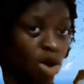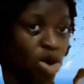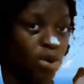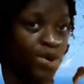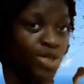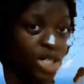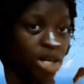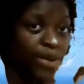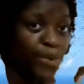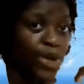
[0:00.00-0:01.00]

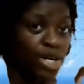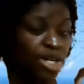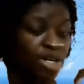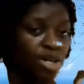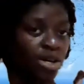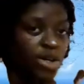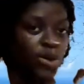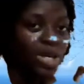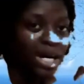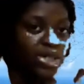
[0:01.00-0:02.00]
originally were, you
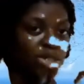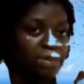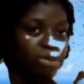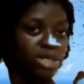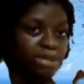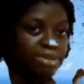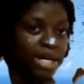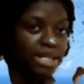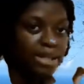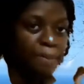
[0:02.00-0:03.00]
would actually
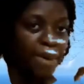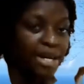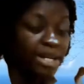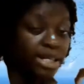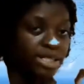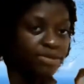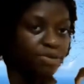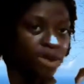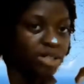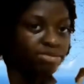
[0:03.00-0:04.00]
multiply them by
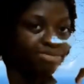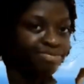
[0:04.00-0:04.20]
-1.